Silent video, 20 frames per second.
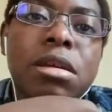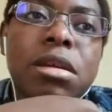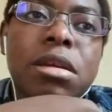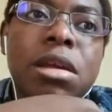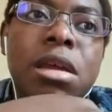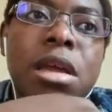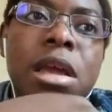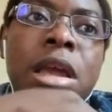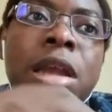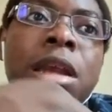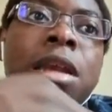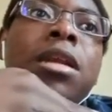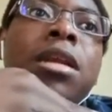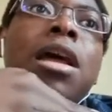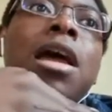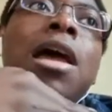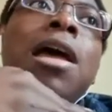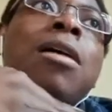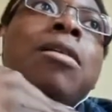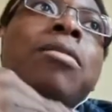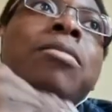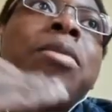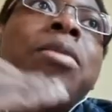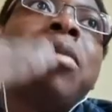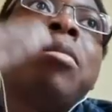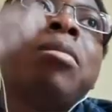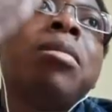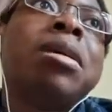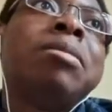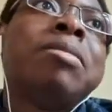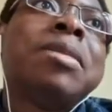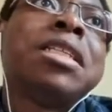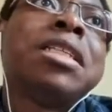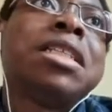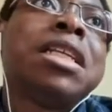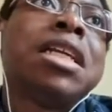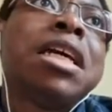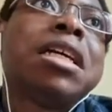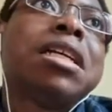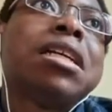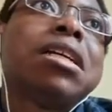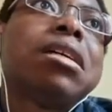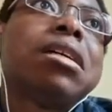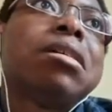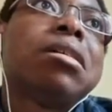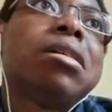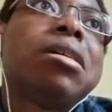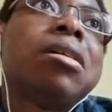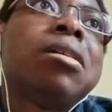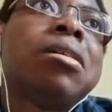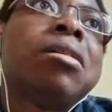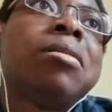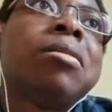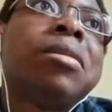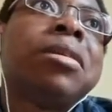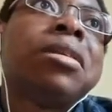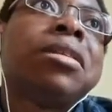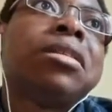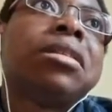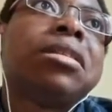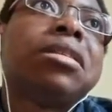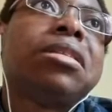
and I'll probably miss like almost